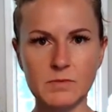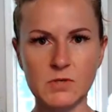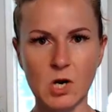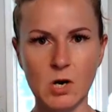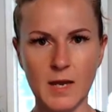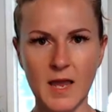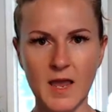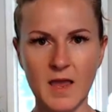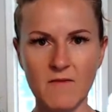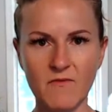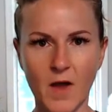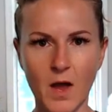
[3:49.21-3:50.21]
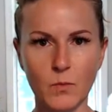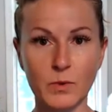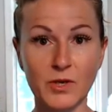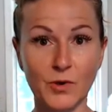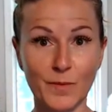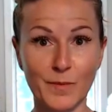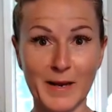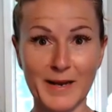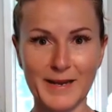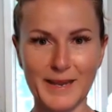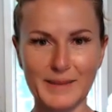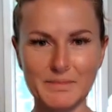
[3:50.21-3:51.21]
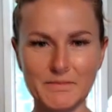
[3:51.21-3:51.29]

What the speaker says: dark cave when you go to bed at night.